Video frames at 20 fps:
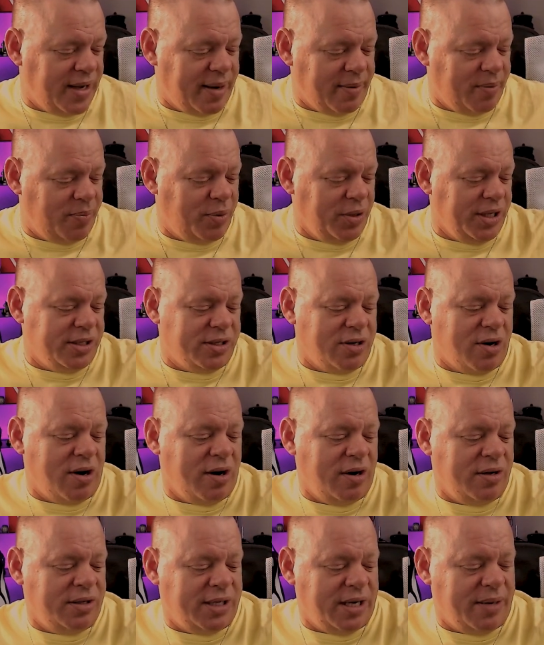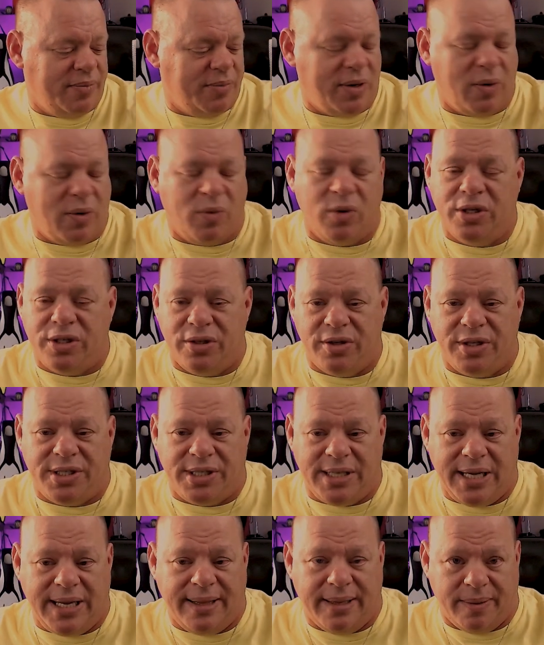I'm going to put these cards up and I want you to
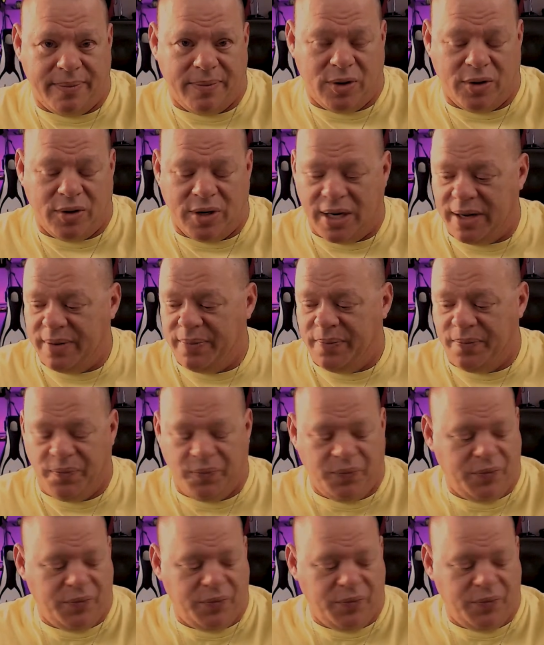see them, okay?